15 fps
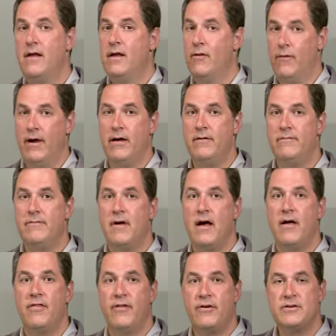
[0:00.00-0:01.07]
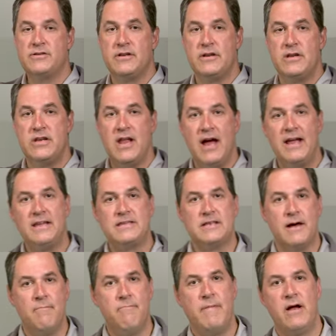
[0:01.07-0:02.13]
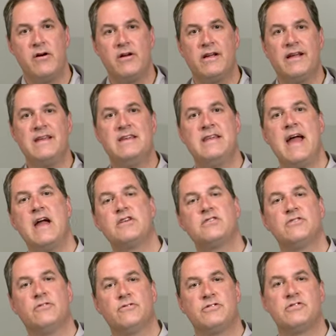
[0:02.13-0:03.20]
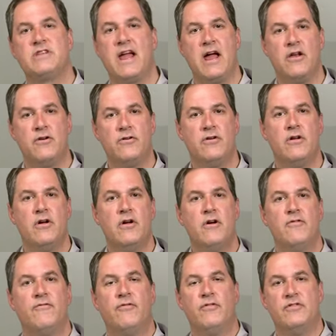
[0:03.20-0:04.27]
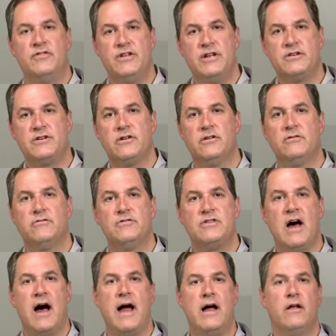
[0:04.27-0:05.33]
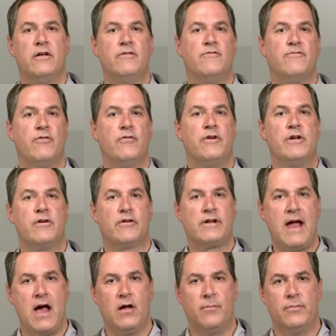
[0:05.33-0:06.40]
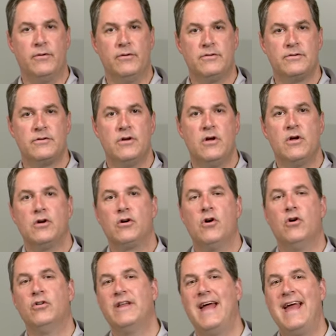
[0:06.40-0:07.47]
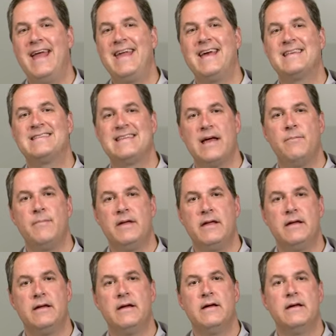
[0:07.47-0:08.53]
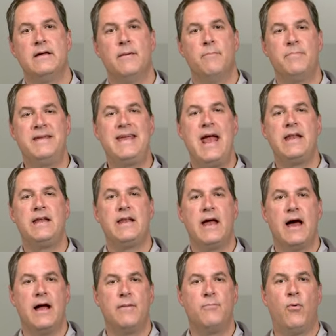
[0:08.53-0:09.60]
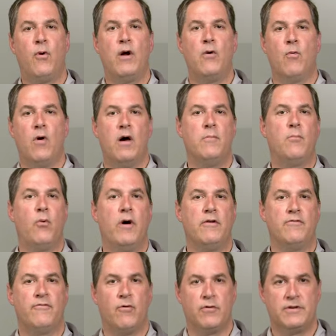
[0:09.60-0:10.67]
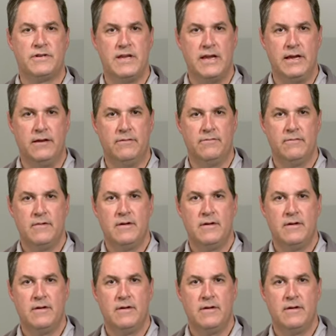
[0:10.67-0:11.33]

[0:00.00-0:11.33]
Well, there's a nice American national standard for digital dial and vernier calipers called A S M E B eighty-nine point one point fourteen,